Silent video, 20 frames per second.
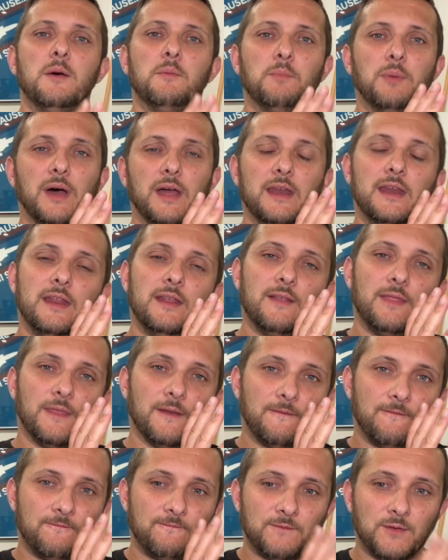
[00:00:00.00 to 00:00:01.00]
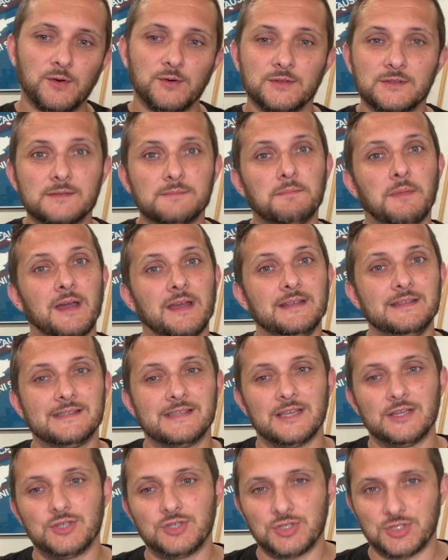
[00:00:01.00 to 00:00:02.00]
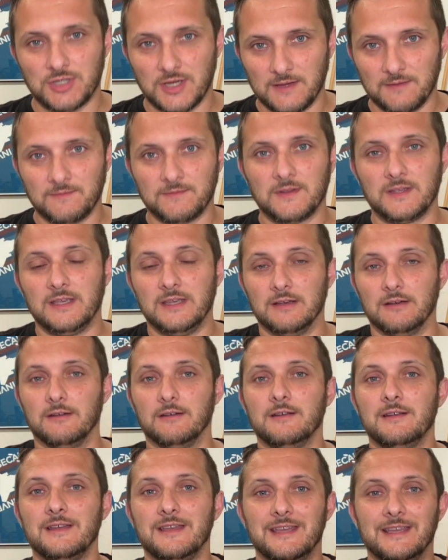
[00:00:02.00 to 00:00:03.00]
But the first mindset shift here